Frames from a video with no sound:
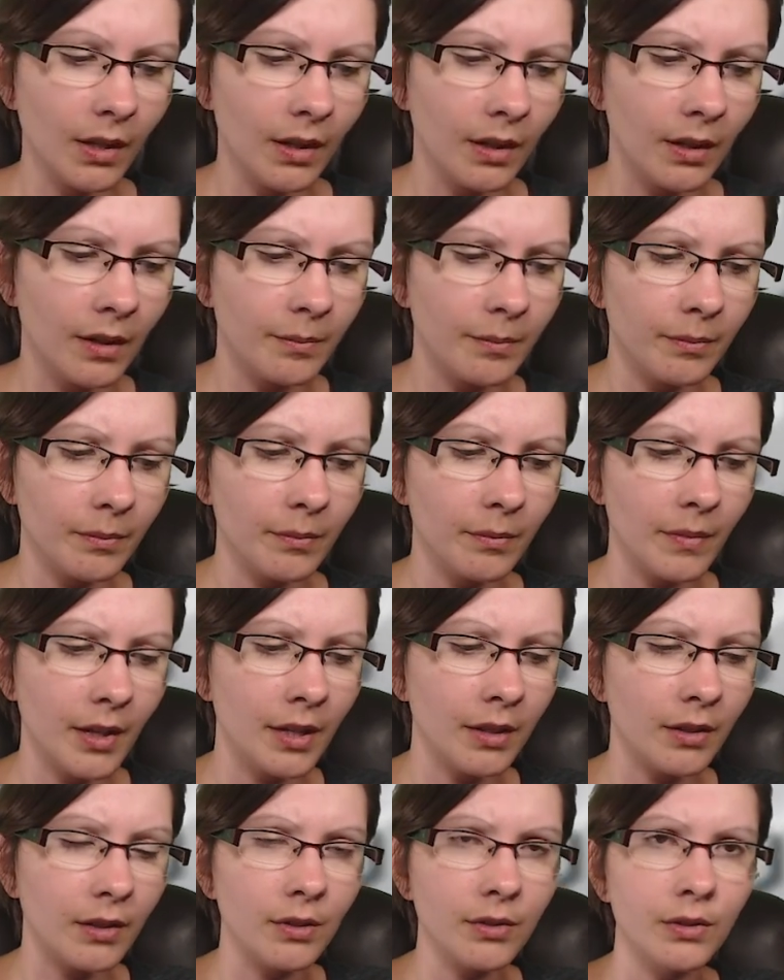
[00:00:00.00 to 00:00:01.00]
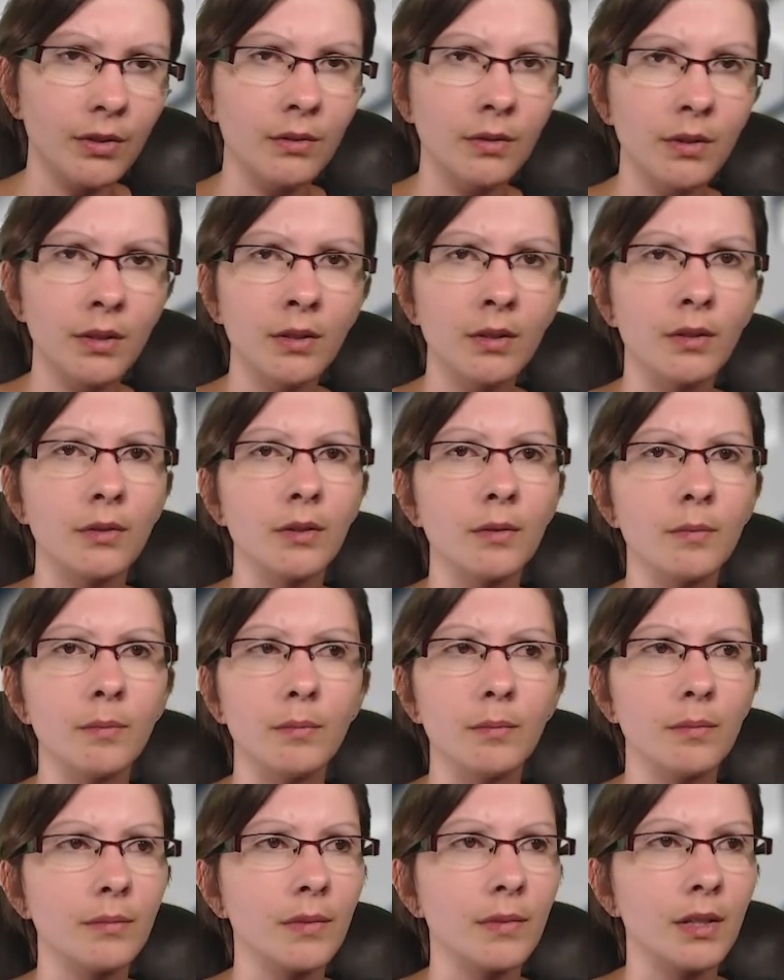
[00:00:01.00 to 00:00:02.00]
And also,
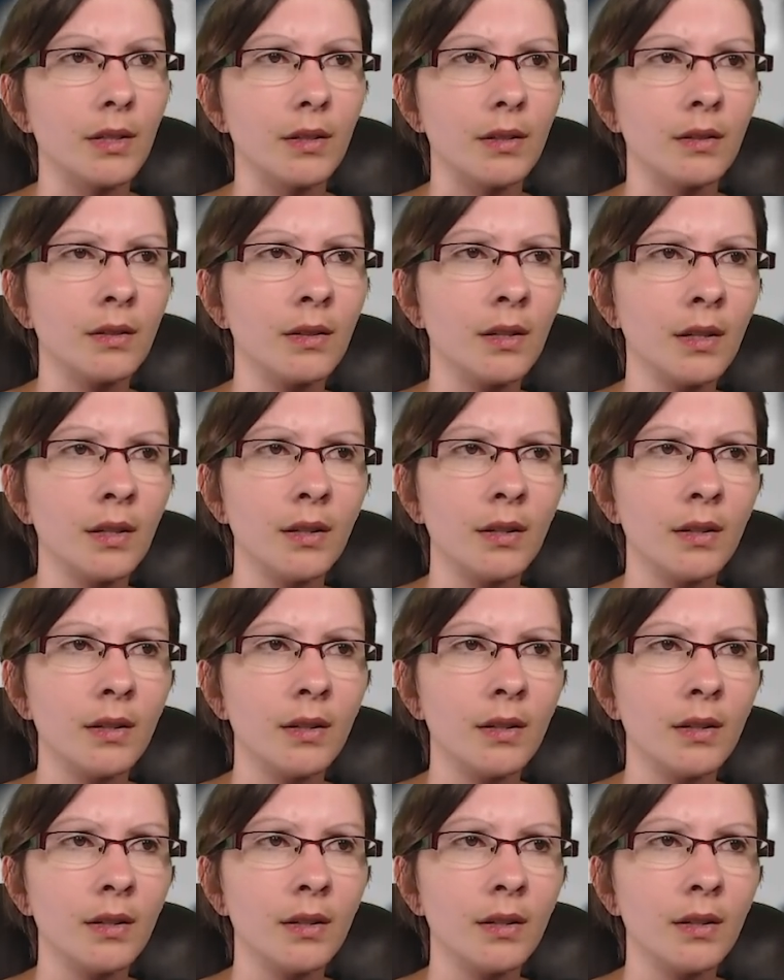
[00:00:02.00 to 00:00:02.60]
the